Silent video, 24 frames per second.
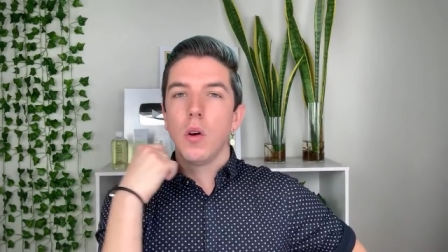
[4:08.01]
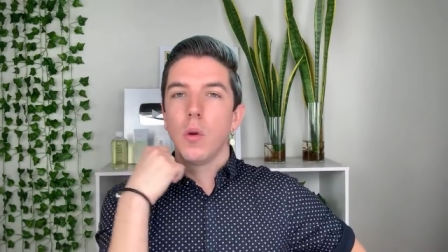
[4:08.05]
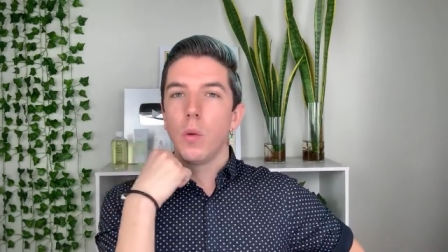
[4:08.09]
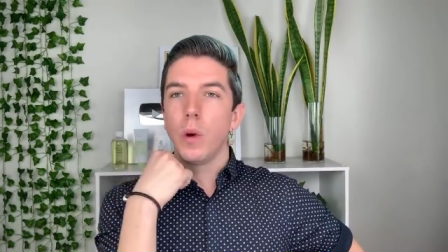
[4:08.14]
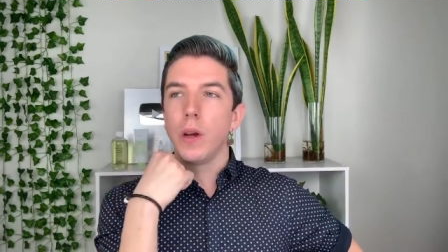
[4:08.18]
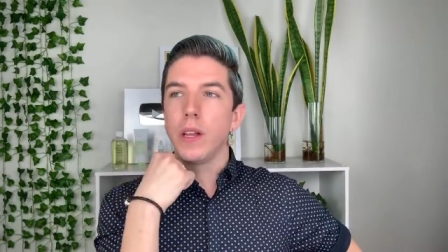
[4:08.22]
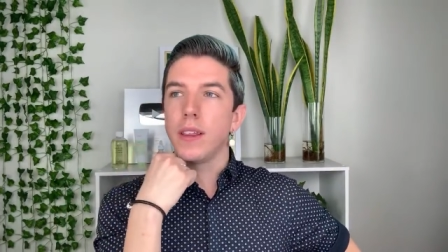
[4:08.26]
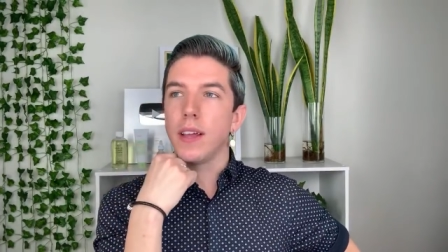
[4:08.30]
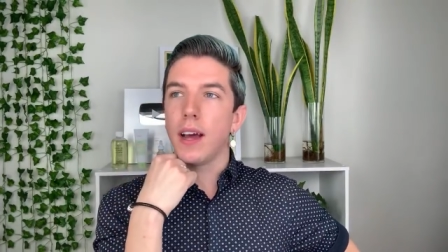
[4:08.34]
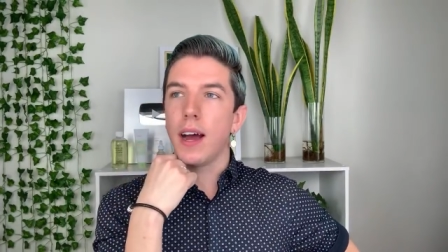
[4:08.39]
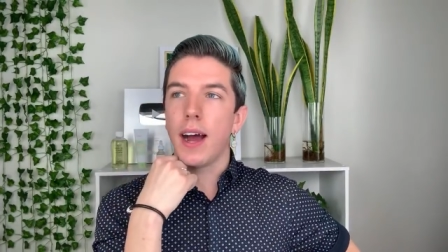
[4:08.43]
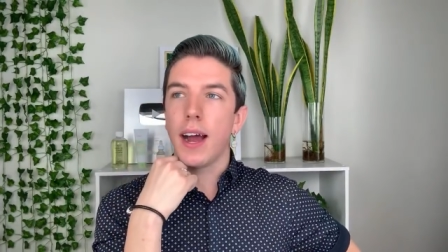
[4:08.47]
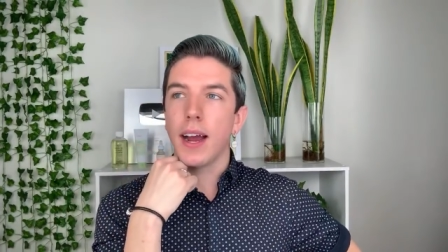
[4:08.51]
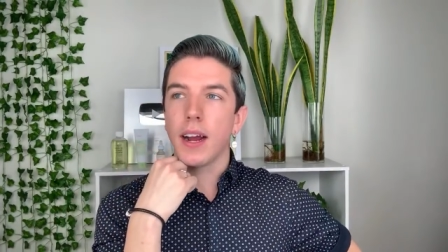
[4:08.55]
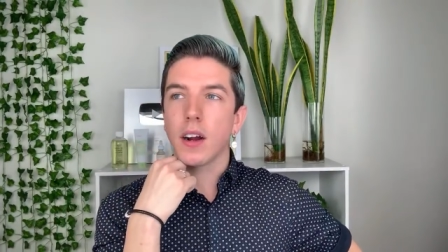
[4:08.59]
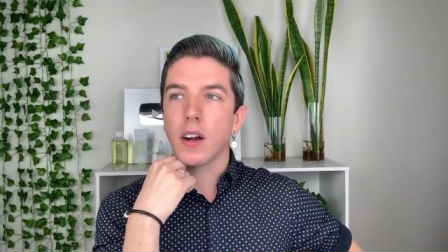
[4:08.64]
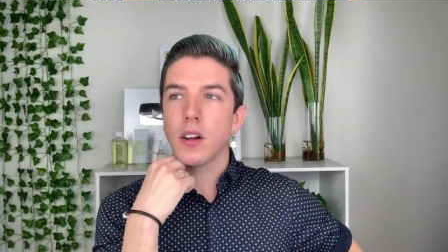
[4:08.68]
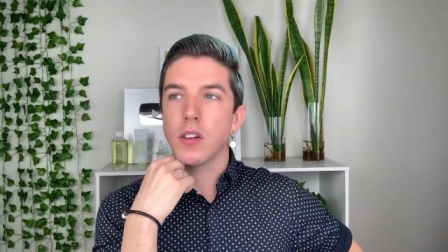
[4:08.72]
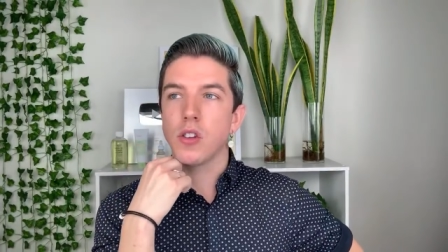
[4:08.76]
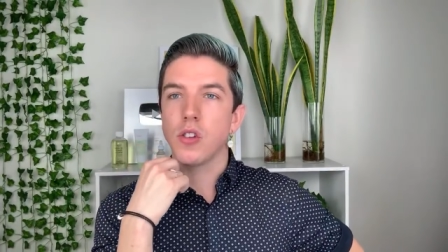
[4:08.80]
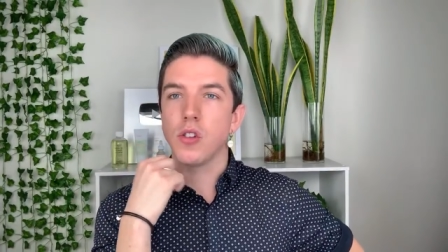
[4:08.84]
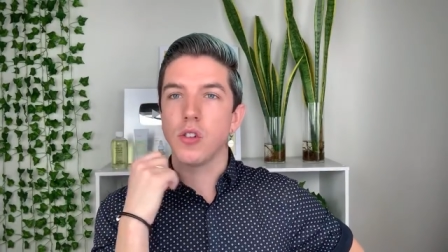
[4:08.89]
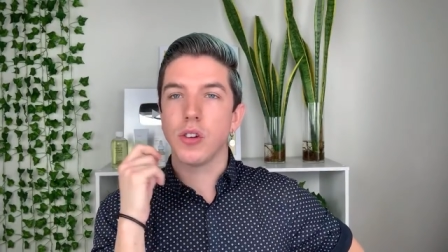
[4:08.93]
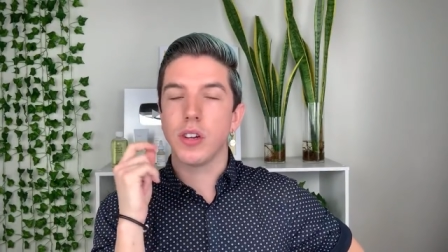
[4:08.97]
with a high
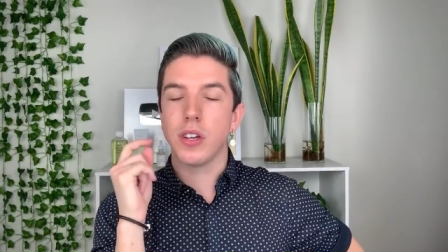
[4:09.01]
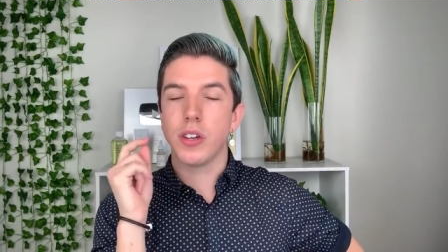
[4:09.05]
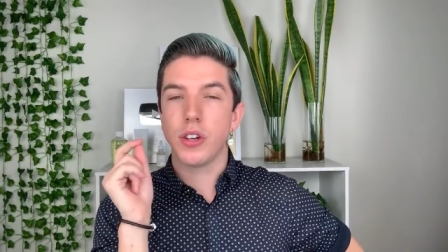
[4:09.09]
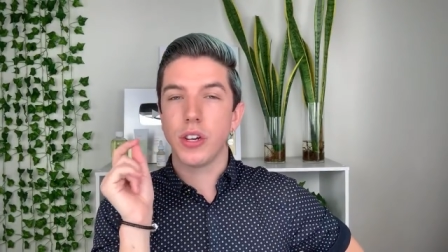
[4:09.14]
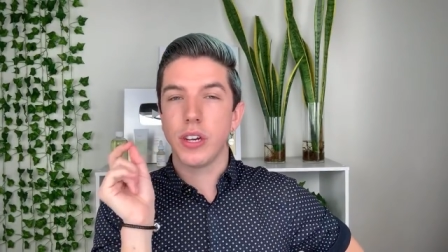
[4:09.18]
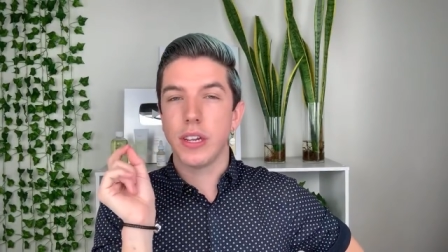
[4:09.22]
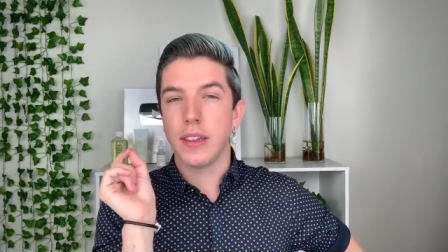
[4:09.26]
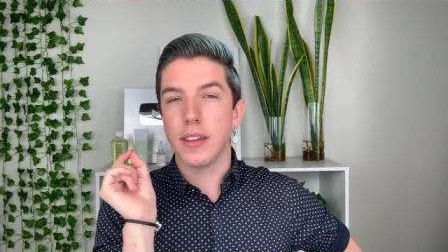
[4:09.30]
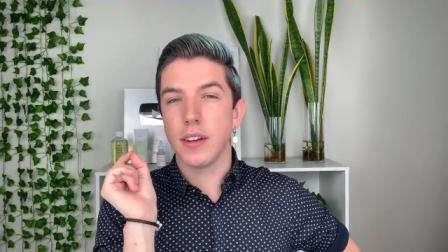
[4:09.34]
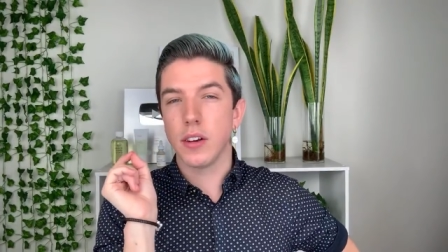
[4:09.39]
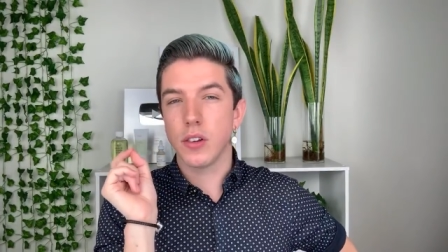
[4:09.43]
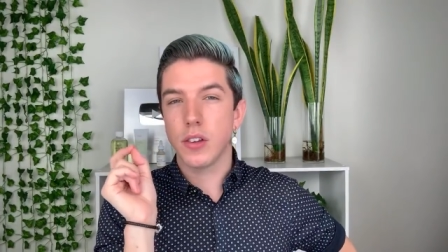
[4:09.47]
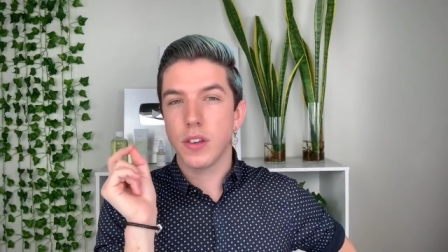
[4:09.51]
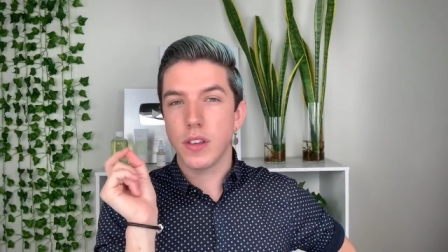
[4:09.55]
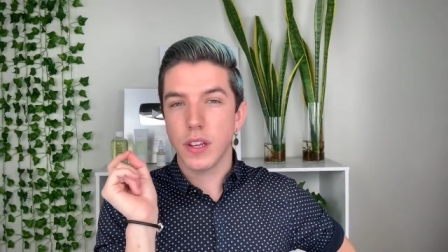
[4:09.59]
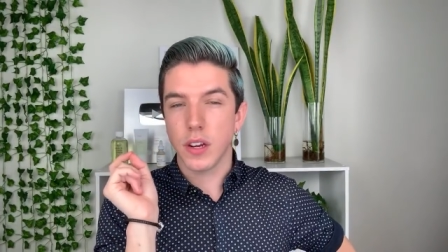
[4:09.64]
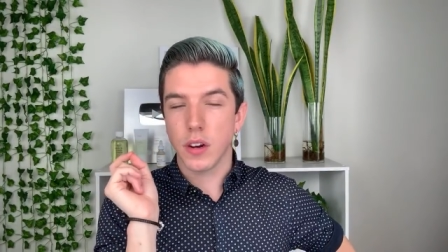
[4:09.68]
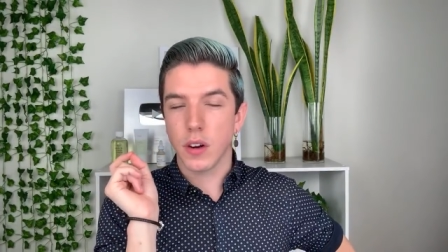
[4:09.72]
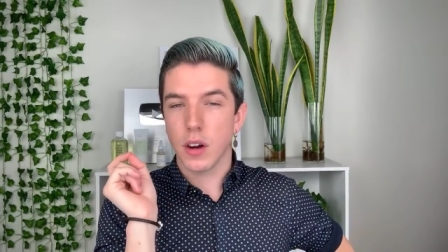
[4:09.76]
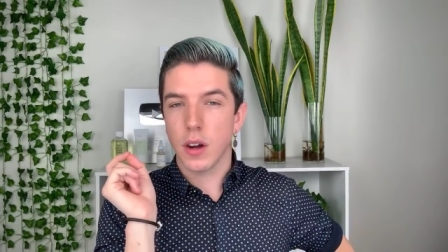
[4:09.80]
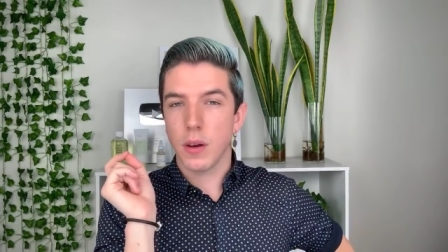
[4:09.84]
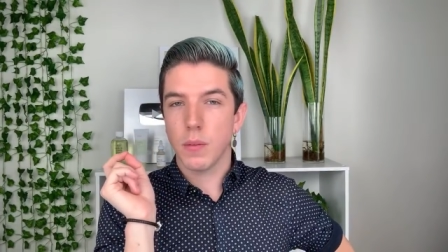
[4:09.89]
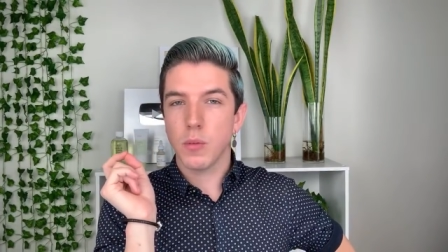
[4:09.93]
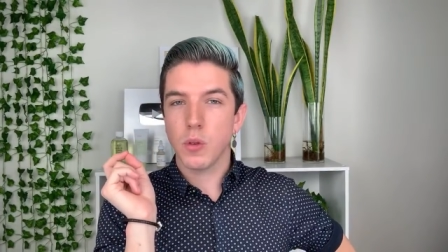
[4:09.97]
concentration in their
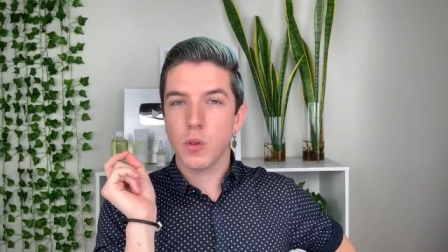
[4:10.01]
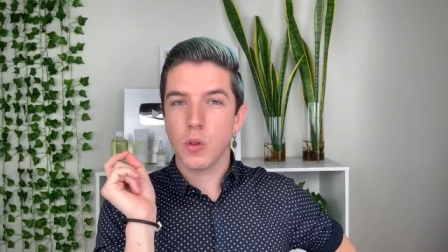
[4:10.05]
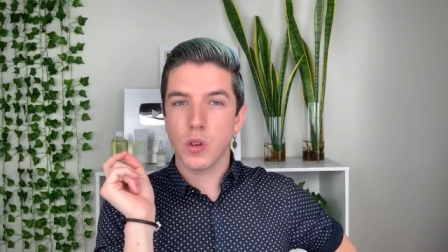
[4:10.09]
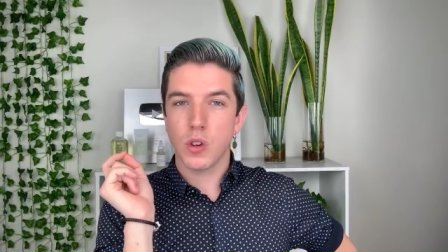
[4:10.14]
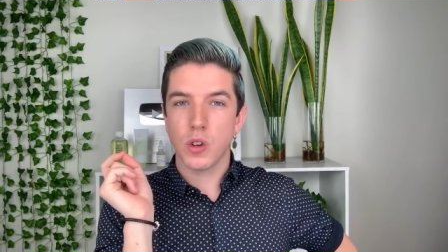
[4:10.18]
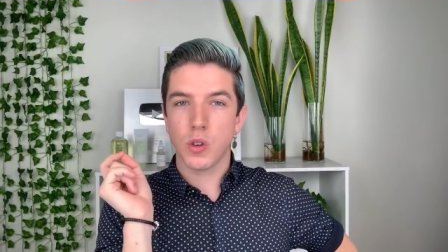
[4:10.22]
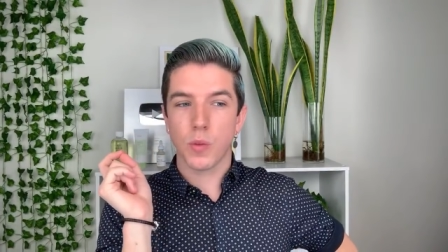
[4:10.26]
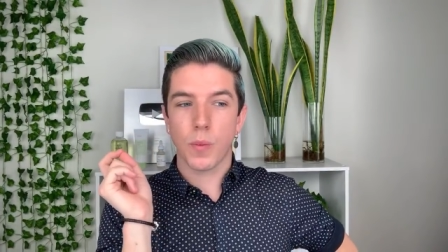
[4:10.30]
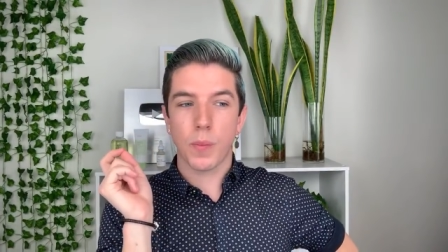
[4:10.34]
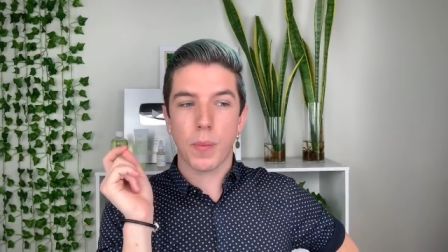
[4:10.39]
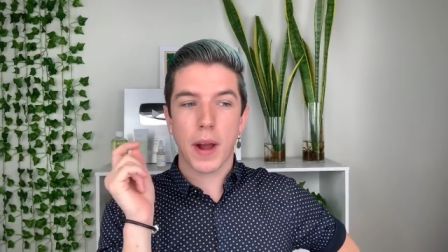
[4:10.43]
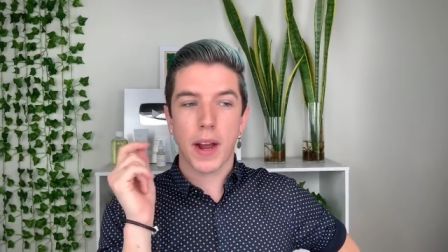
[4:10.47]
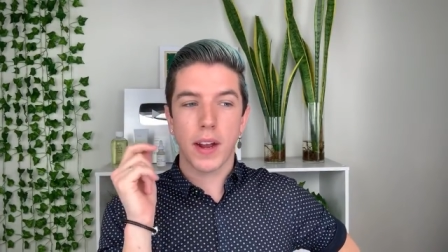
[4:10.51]
serums, which is